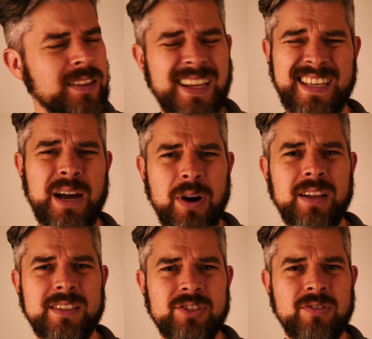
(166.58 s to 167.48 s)
That's how
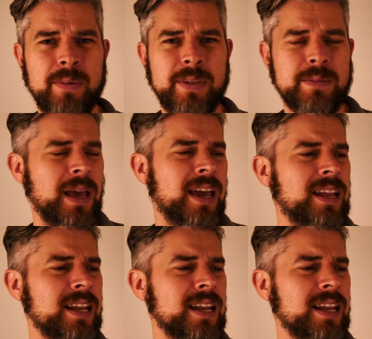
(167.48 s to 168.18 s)
I've described this pen